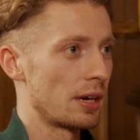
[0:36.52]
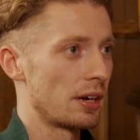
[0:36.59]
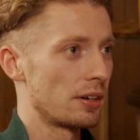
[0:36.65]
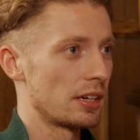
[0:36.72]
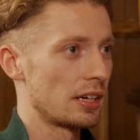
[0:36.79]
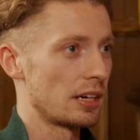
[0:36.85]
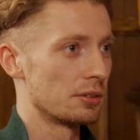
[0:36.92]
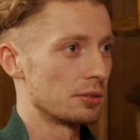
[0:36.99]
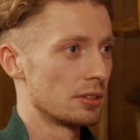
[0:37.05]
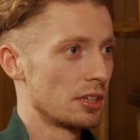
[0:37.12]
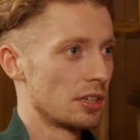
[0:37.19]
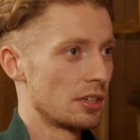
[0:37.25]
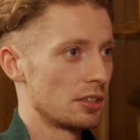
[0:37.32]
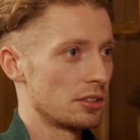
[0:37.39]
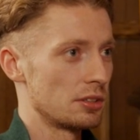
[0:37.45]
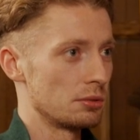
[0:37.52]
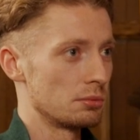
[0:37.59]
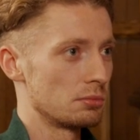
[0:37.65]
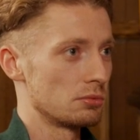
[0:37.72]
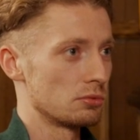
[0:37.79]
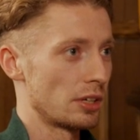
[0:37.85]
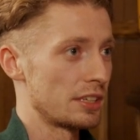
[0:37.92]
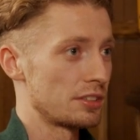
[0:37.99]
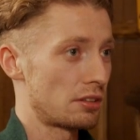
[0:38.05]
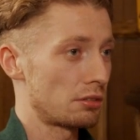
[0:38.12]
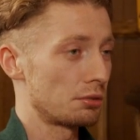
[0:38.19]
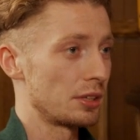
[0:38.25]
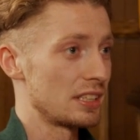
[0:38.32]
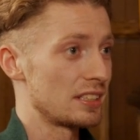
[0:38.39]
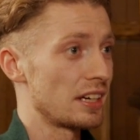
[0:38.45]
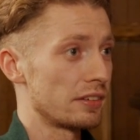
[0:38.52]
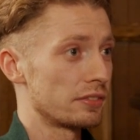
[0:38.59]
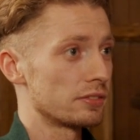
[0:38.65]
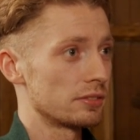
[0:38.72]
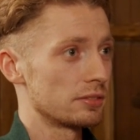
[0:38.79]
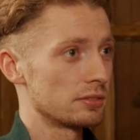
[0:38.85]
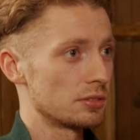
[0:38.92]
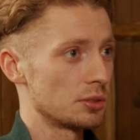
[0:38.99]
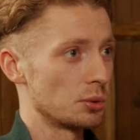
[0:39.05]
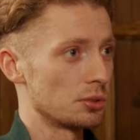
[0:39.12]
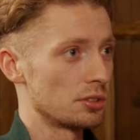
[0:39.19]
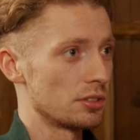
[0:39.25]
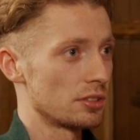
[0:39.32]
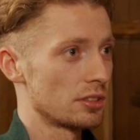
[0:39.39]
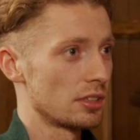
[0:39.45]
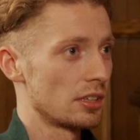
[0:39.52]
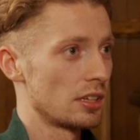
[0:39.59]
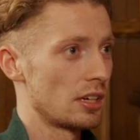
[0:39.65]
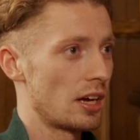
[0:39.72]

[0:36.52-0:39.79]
about how you raised three deaf daughters. Yeah.